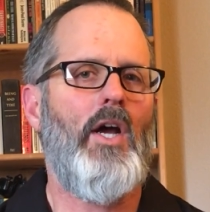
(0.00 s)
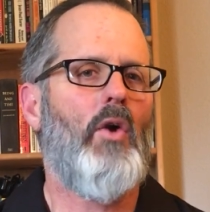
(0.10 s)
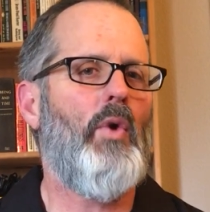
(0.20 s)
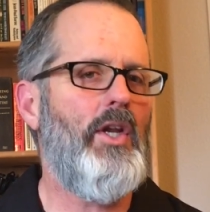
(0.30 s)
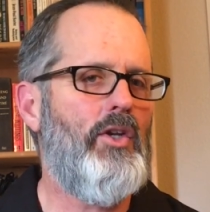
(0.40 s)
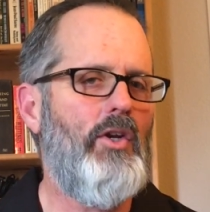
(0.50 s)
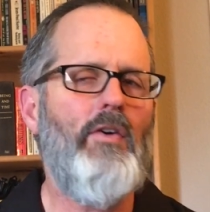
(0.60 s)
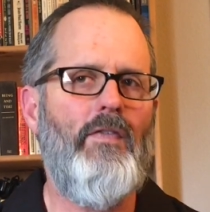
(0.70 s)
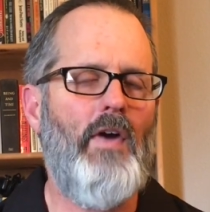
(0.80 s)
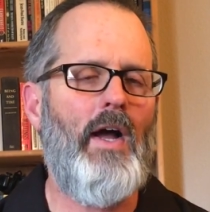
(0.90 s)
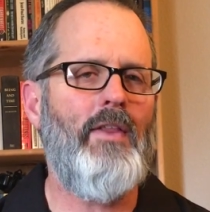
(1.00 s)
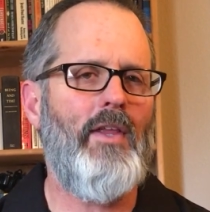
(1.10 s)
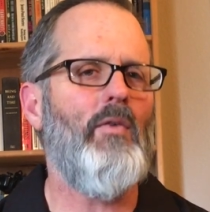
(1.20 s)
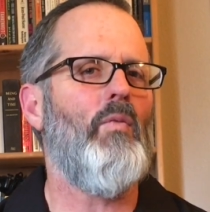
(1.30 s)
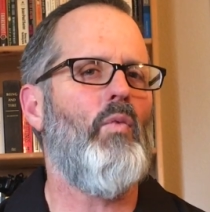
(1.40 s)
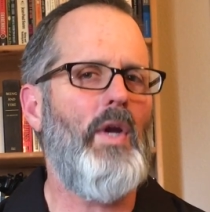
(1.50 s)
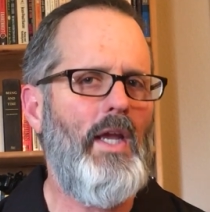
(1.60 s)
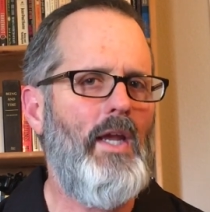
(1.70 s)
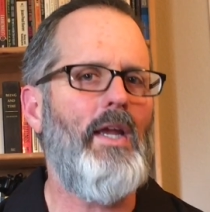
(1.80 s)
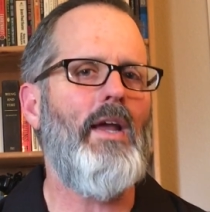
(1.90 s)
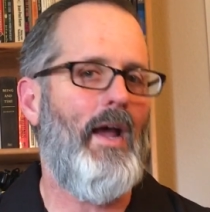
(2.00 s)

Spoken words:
we do find that we,